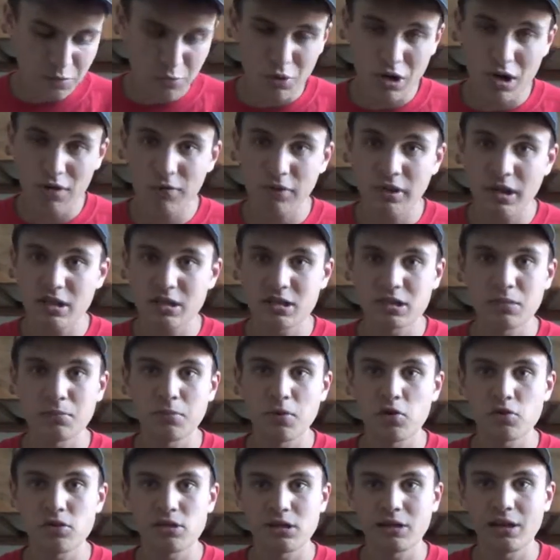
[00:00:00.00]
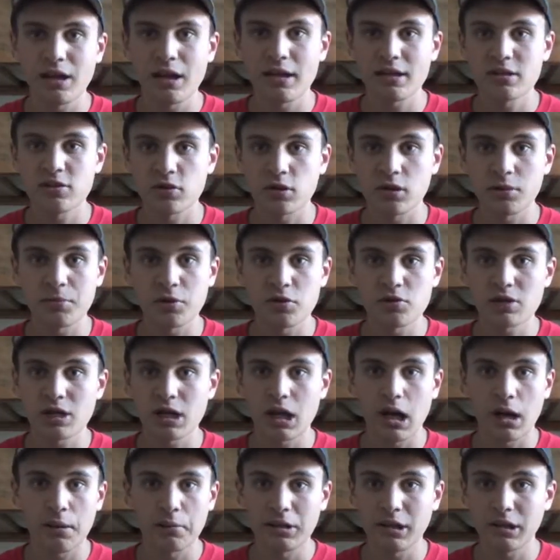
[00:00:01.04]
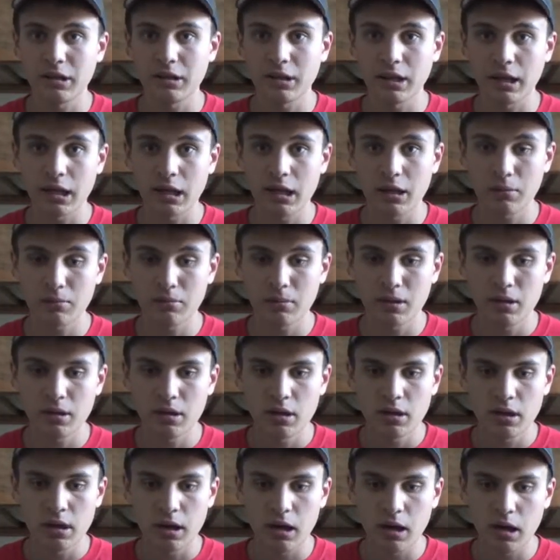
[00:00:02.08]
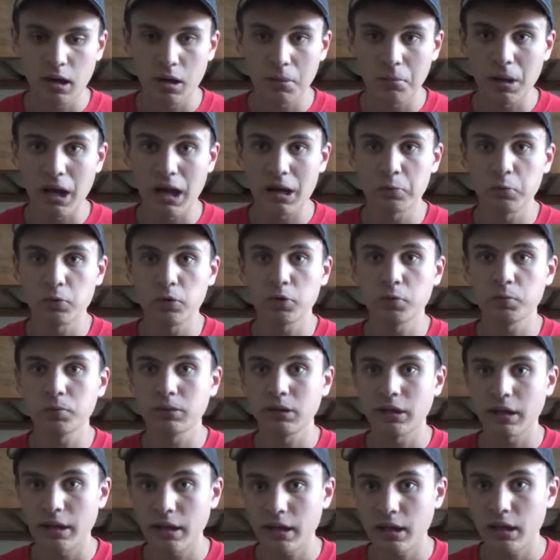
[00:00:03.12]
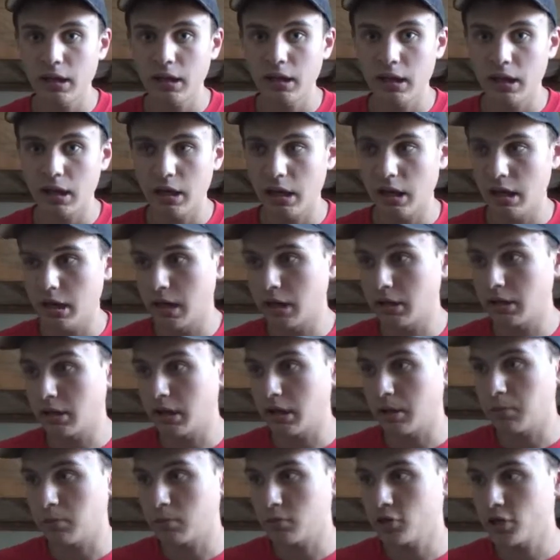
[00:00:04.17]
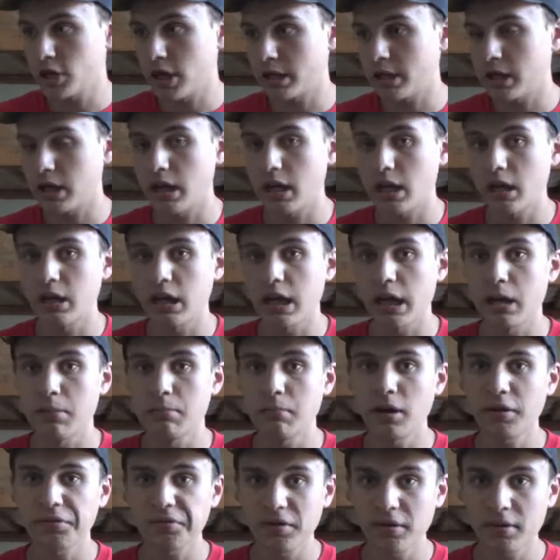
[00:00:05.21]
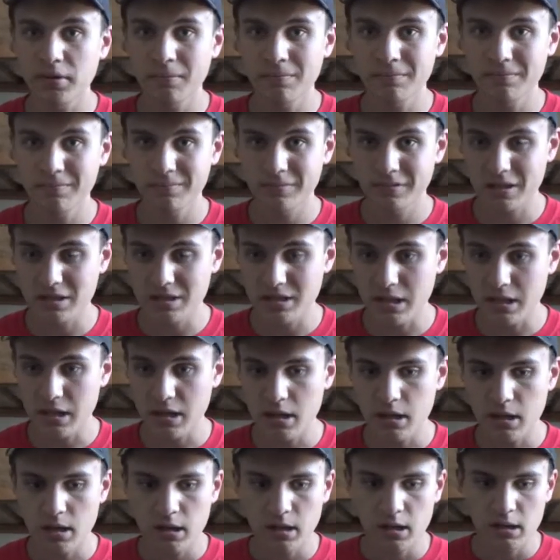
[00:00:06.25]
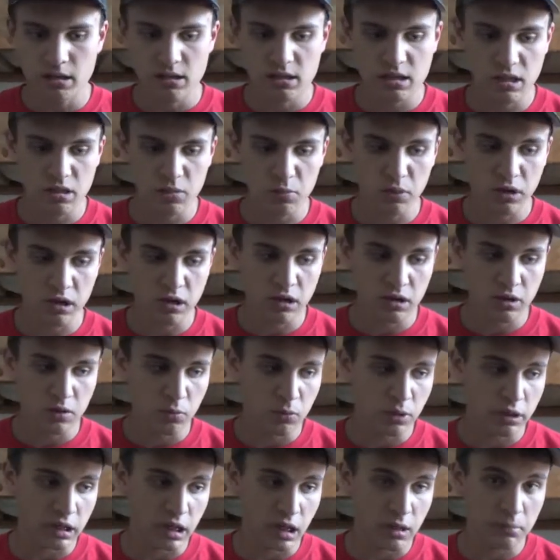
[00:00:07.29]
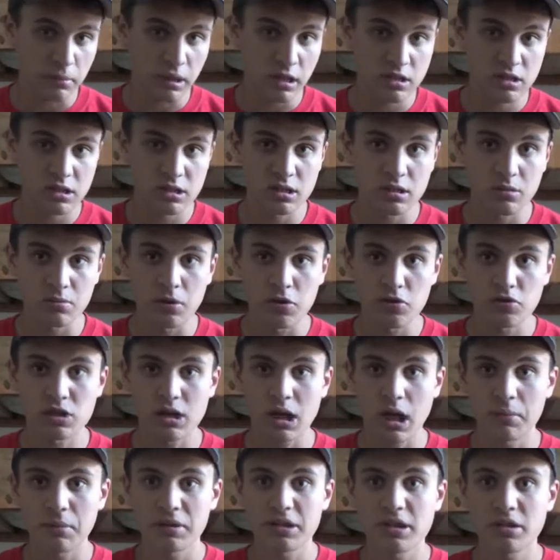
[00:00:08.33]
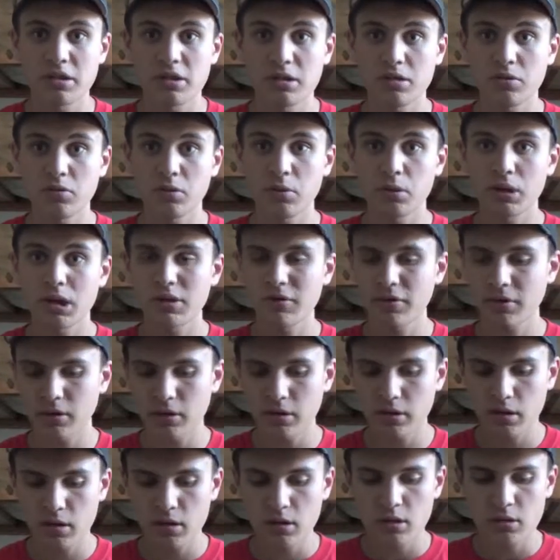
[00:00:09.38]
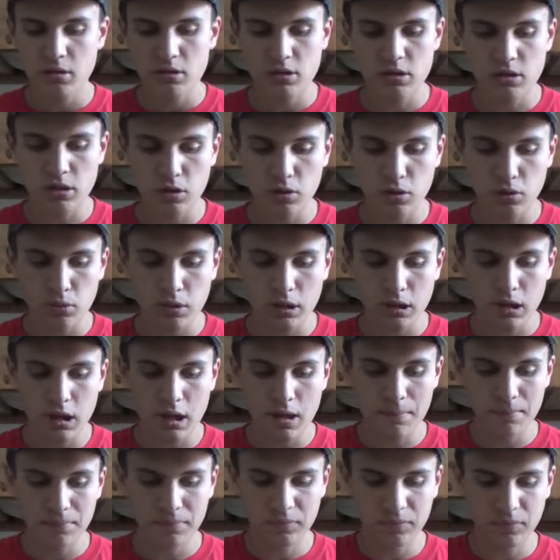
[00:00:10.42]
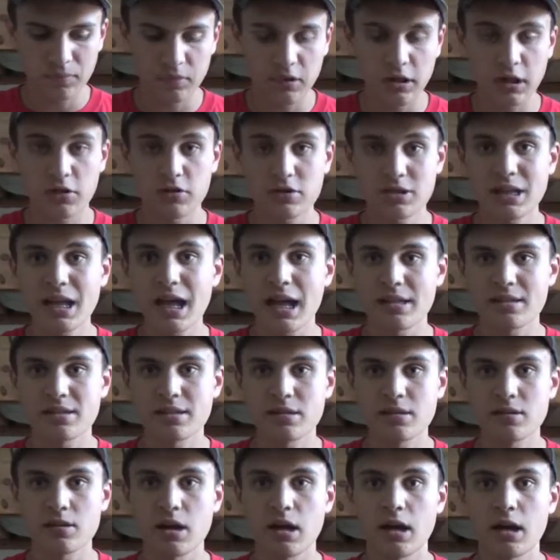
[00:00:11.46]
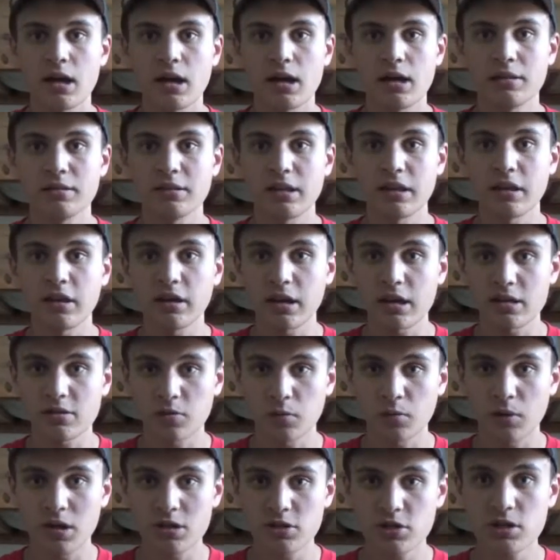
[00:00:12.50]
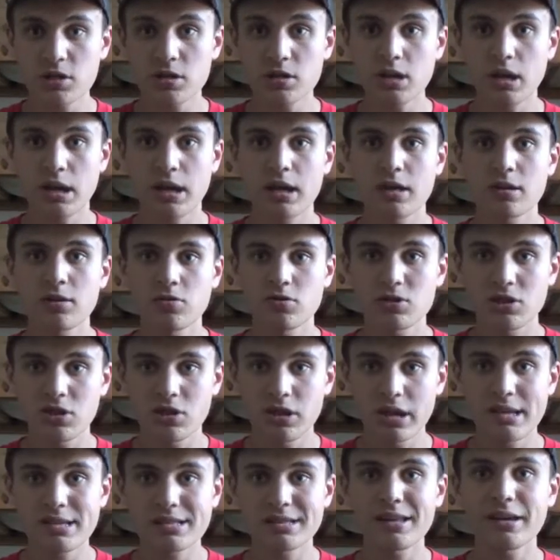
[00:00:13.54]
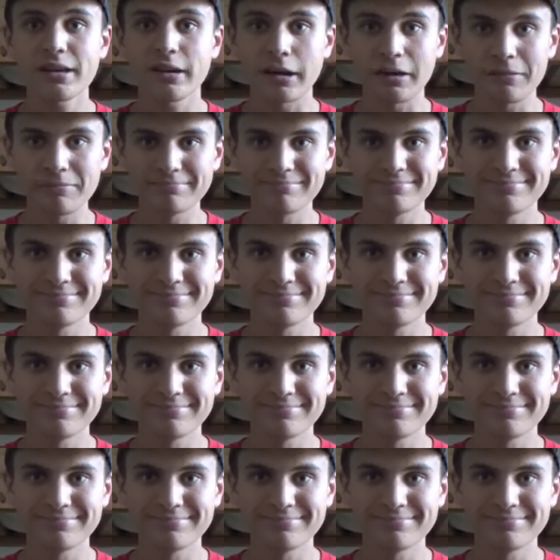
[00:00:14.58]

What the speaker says: Whatever gets the most likes or the most commented game, I will play, and I will check in a month to see what game gets the most commented or whatever. So, there's that. Thank you guys for watching, and I'll see you guys later.